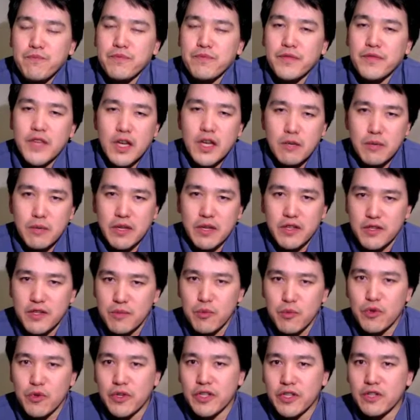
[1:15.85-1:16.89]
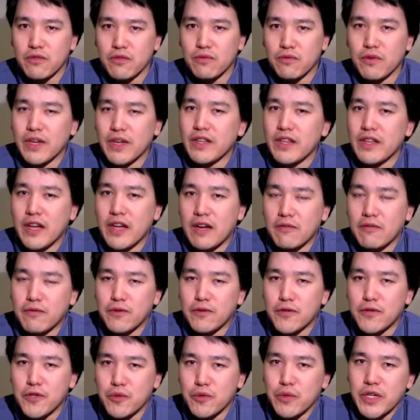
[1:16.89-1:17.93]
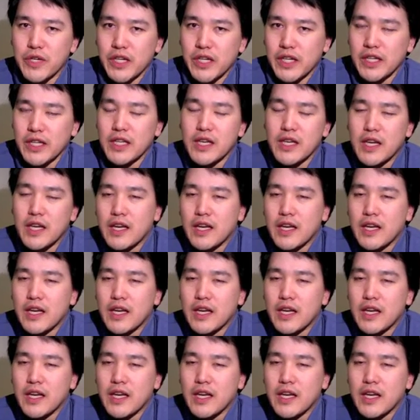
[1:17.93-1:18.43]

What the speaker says: Now, by this point, you've read that first reading.